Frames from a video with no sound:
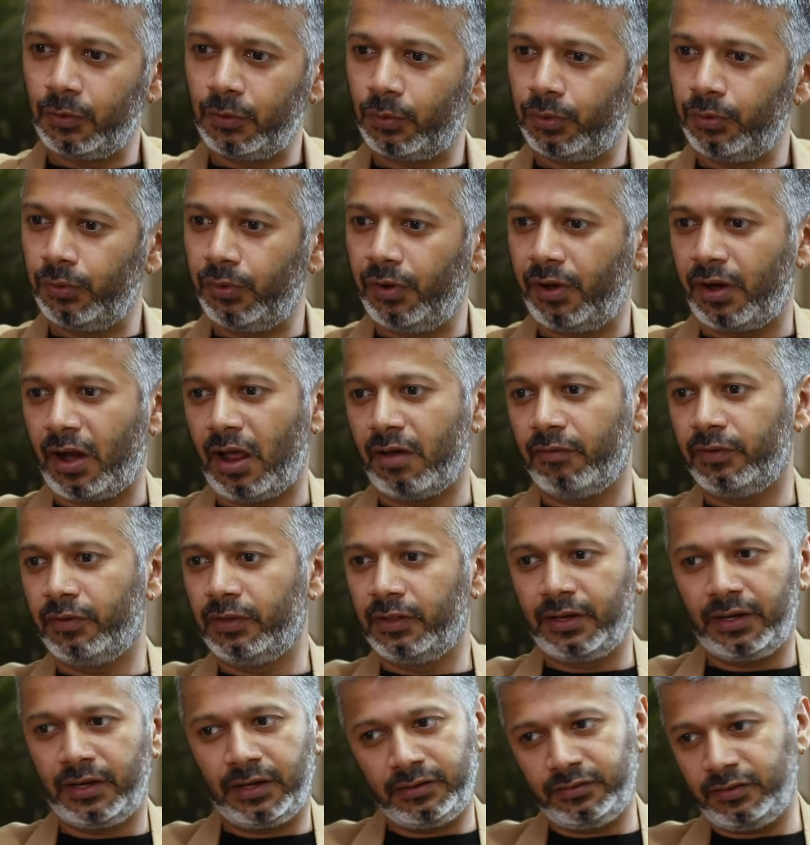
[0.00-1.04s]
you want to
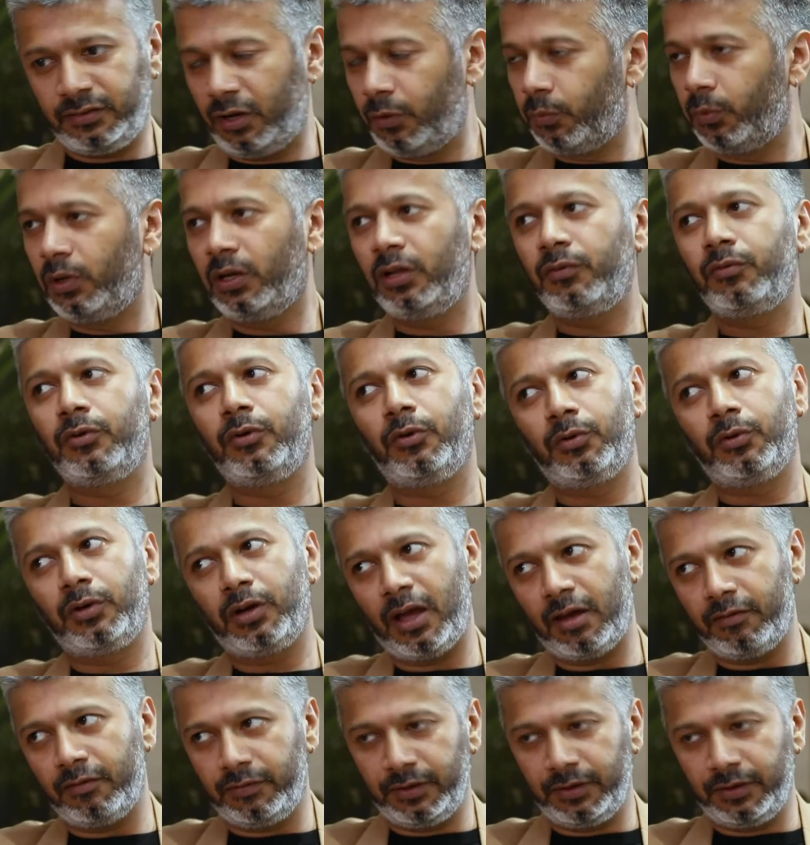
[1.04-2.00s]
travel, that genuinely we don't have